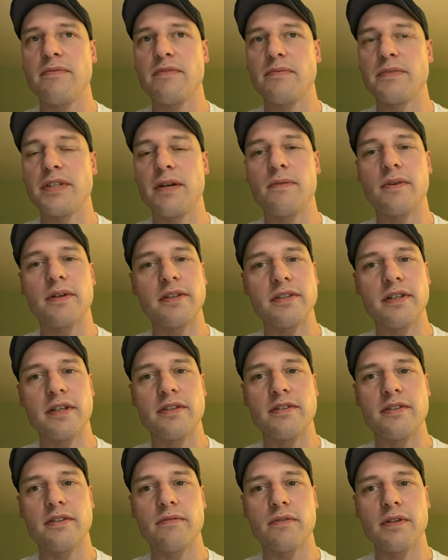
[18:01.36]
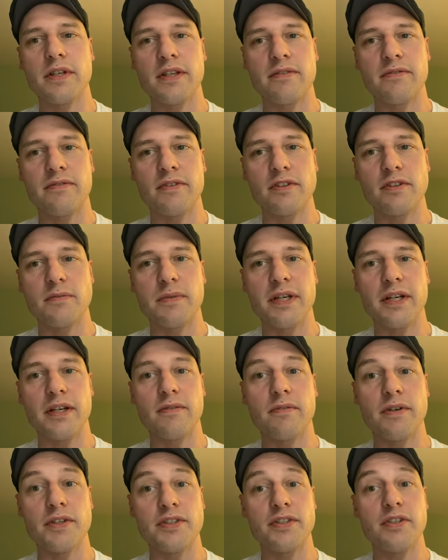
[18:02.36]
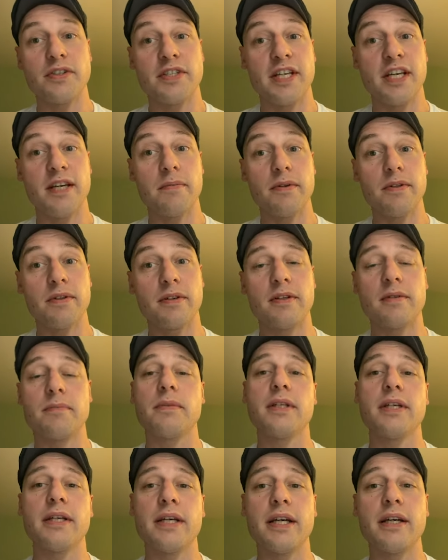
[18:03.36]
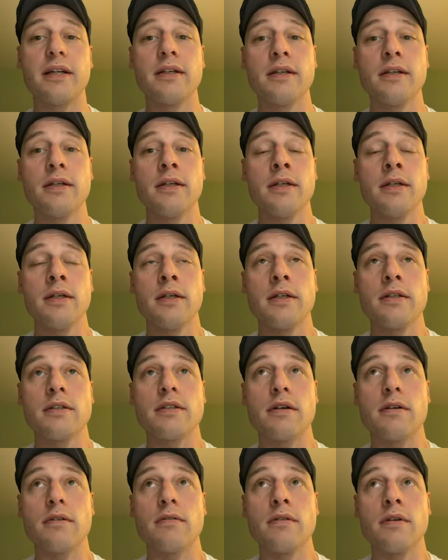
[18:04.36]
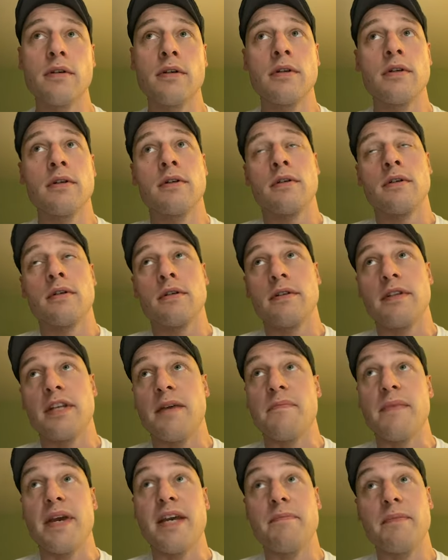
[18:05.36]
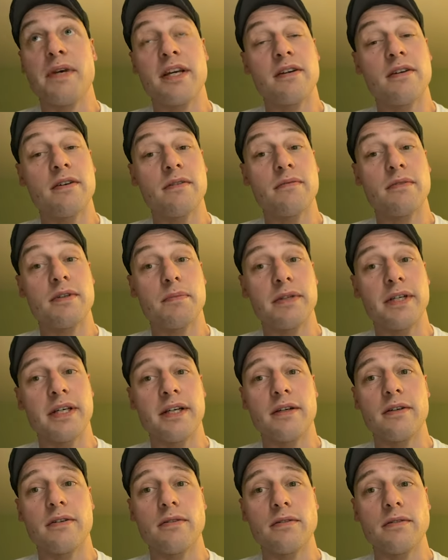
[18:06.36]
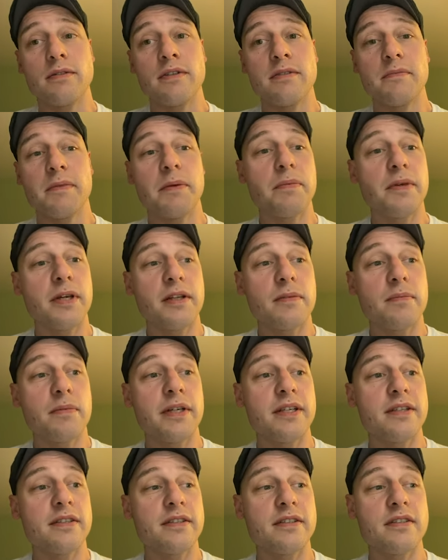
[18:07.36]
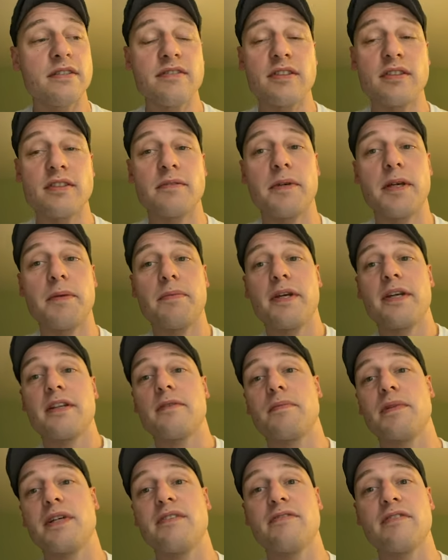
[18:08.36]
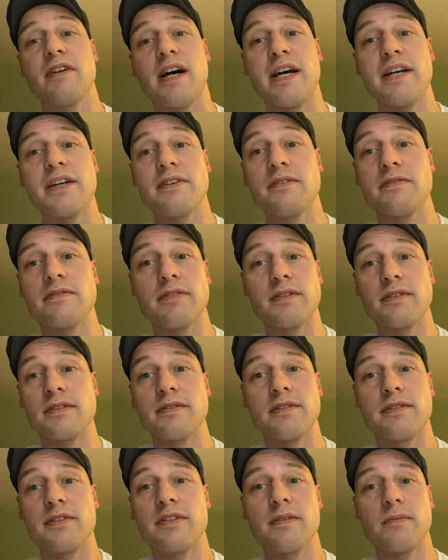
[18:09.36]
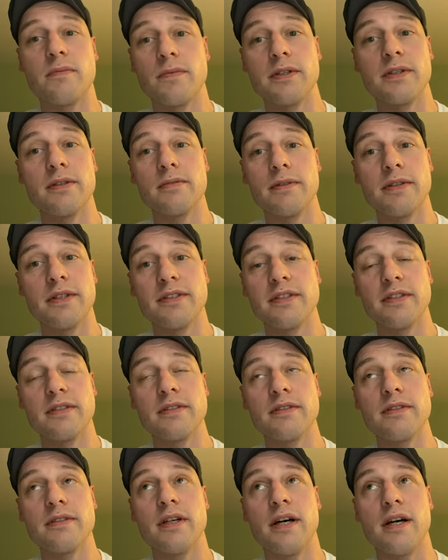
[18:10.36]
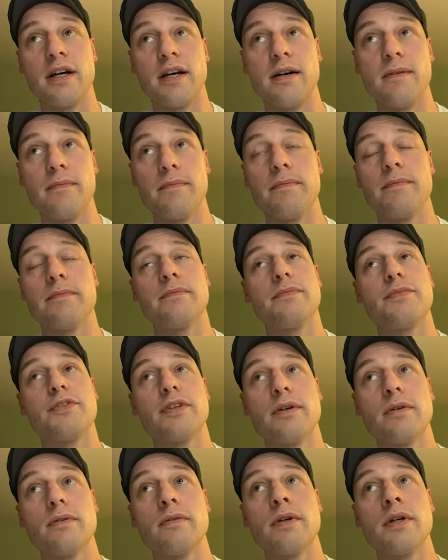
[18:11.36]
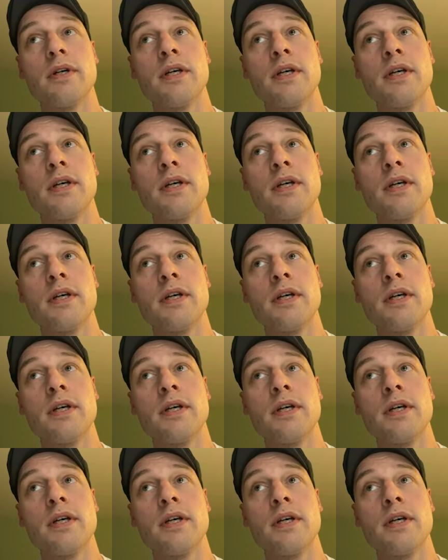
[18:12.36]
from day one and day two will get the first pick of which table they're going to play at. So they may pick up to play at gold, they may pick to play at silver, they may pick to play for iron for some weird reason. So